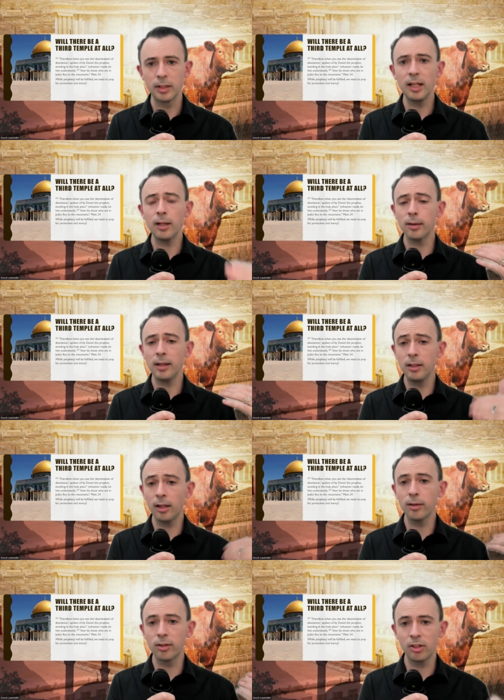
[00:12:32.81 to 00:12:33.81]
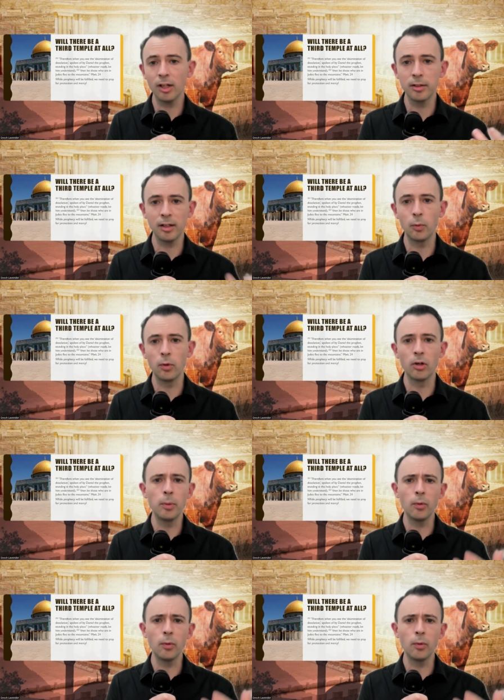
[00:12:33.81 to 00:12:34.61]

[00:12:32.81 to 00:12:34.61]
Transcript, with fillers: Yes, he does judge our world,